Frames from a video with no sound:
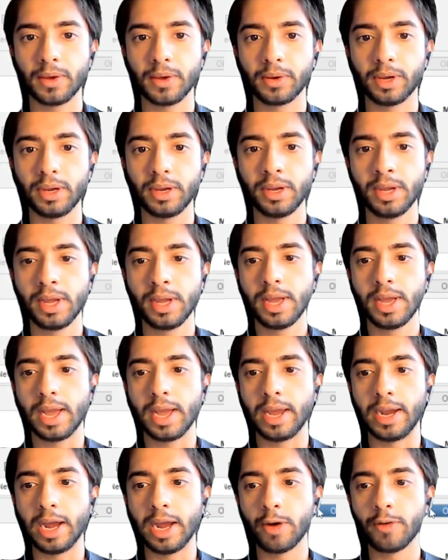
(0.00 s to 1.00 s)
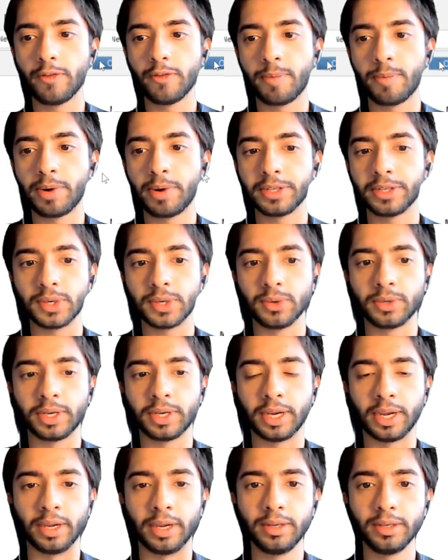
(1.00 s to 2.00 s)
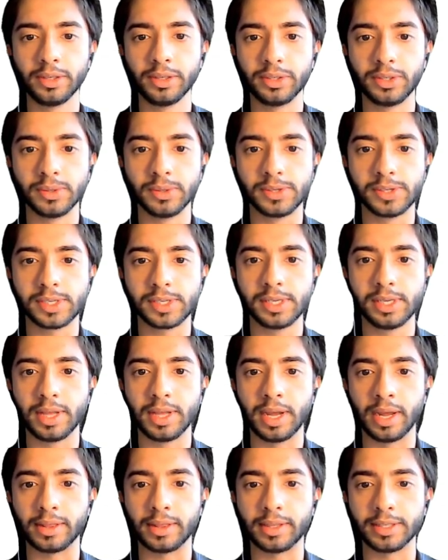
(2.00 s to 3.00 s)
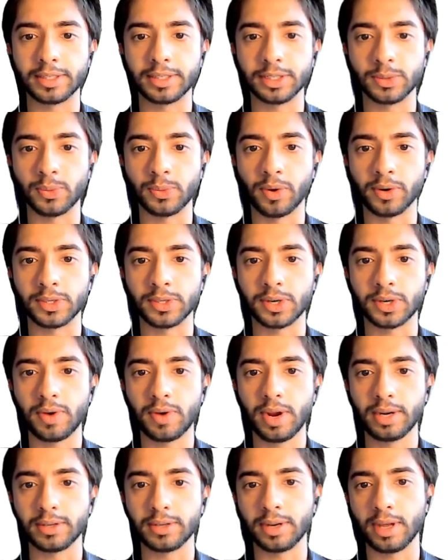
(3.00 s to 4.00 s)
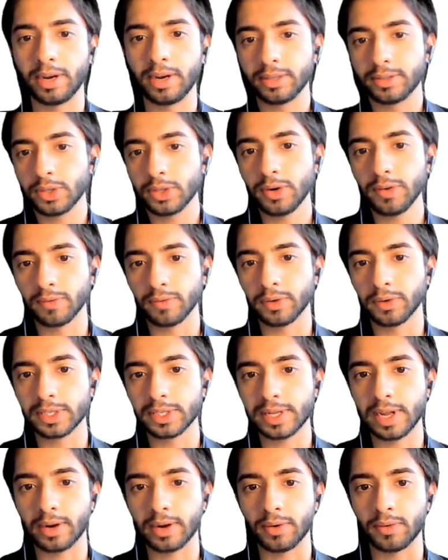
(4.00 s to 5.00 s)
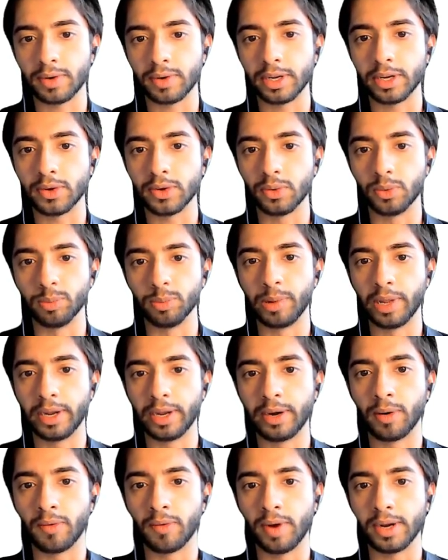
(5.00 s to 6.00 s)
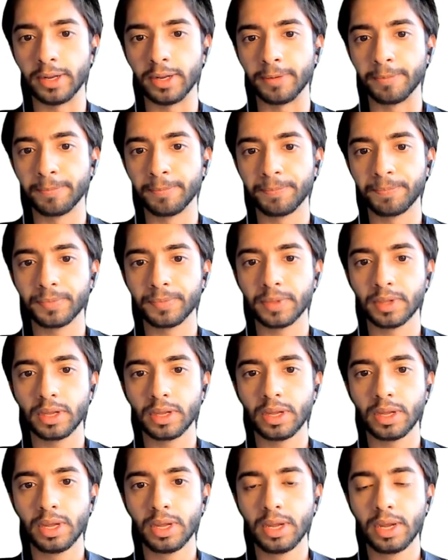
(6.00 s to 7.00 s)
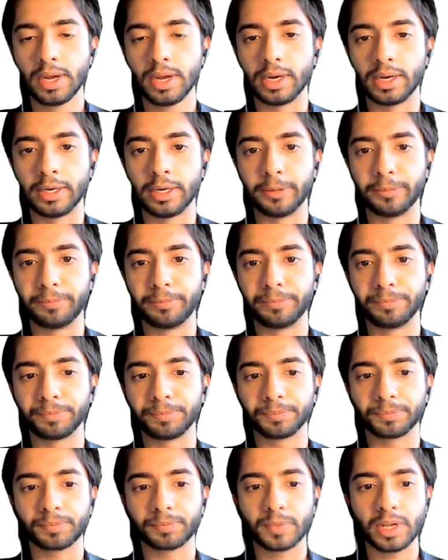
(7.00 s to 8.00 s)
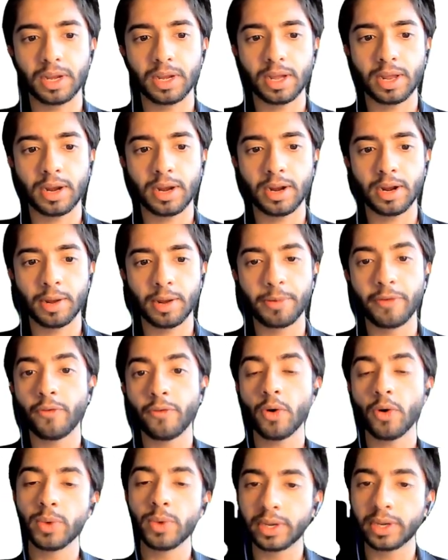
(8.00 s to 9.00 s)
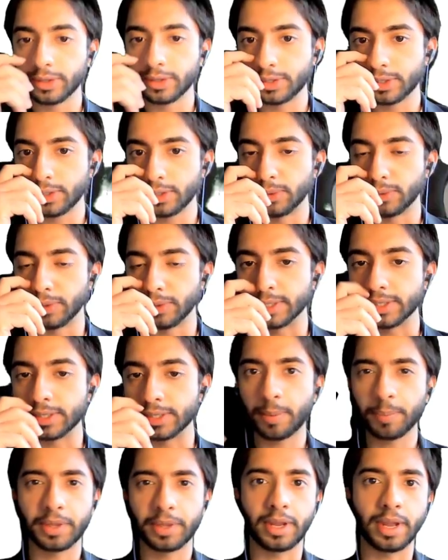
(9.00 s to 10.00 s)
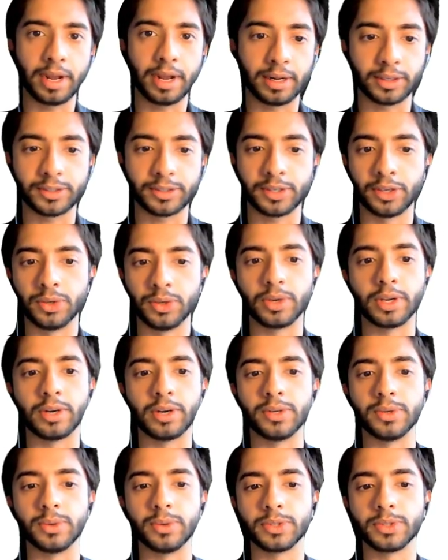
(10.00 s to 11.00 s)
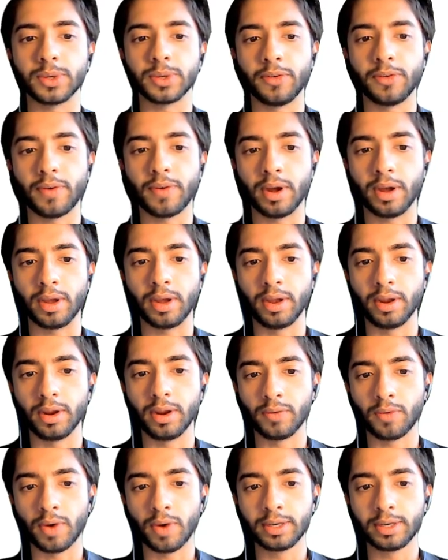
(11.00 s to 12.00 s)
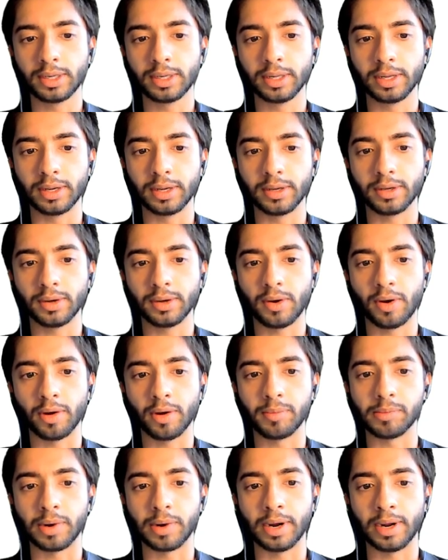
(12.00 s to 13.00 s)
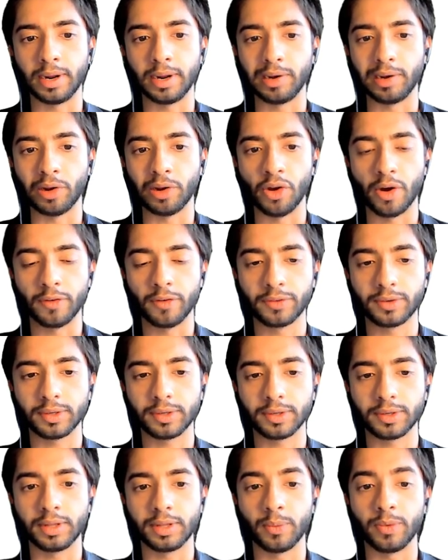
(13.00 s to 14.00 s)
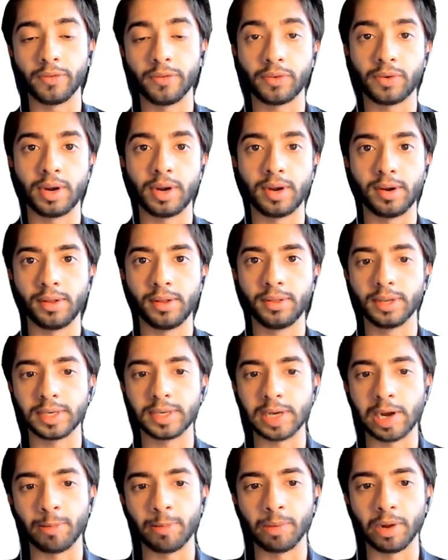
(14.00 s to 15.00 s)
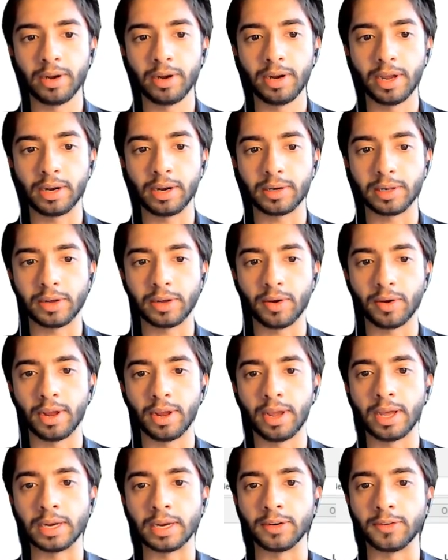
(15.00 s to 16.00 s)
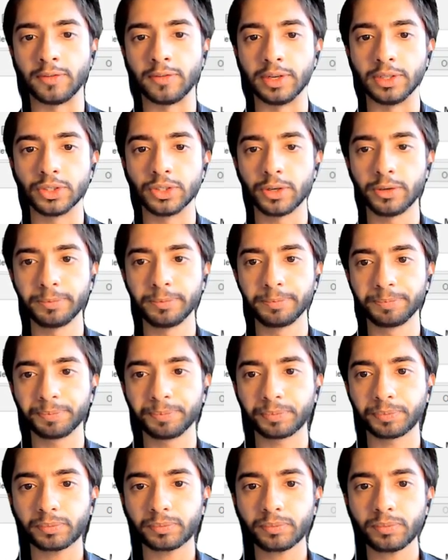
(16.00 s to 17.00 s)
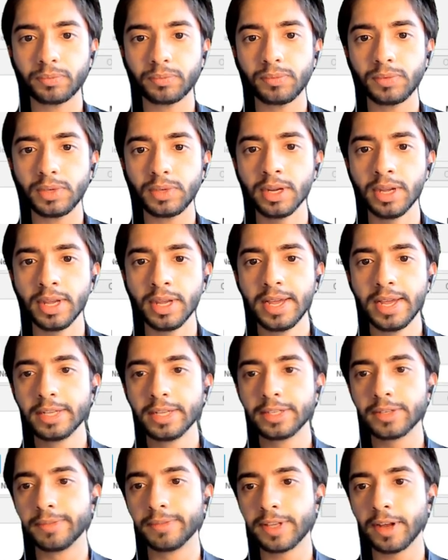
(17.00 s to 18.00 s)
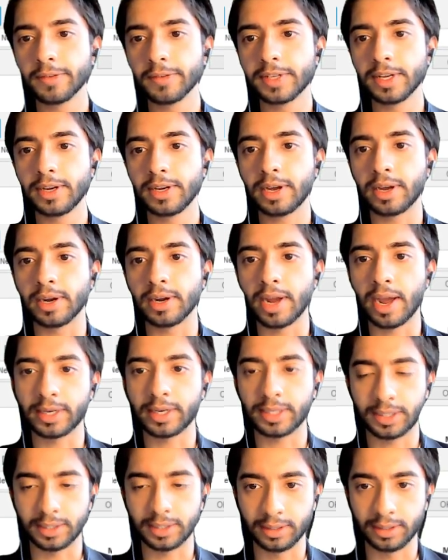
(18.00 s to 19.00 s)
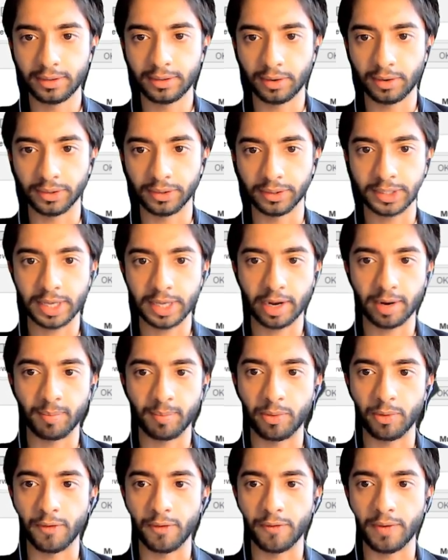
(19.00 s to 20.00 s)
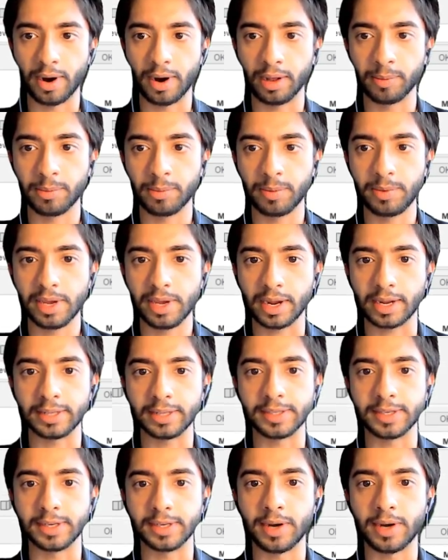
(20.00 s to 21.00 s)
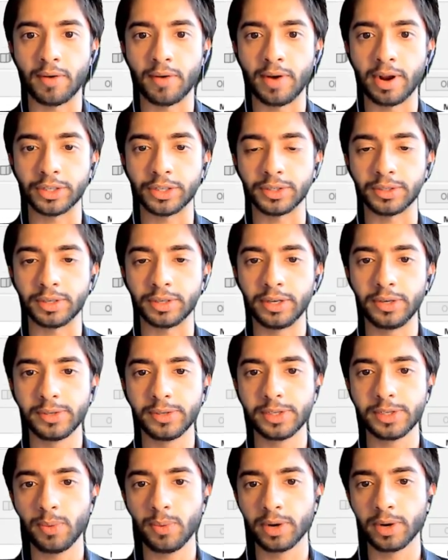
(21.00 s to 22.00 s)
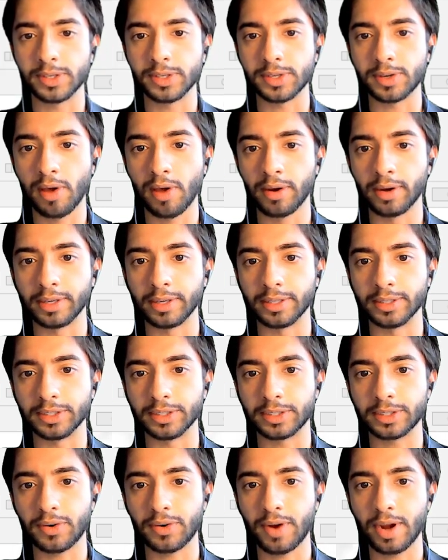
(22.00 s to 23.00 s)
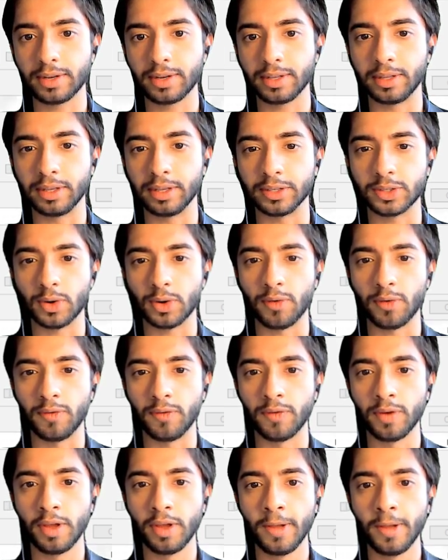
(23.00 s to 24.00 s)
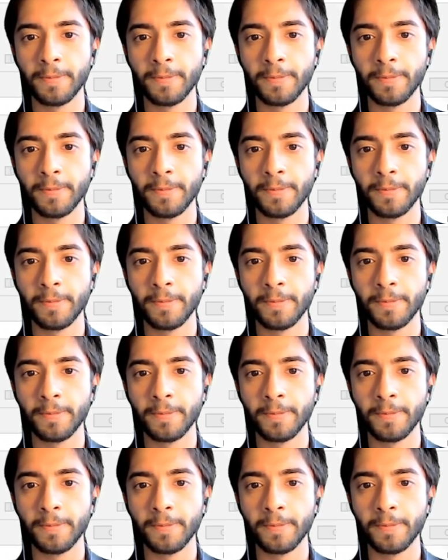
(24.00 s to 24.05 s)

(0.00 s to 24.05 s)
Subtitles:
Okay, and now if I press OK, you'll see that this is what it's created, and it sort of looks like a really cool blade already. Now before we continue, there's something else that you can do. So if I right click on my loft that we've created in the timeline and click on edit feature, so instead of saying connected on the second profile, maybe I can say direction, and you'll see what it's done is created this sort of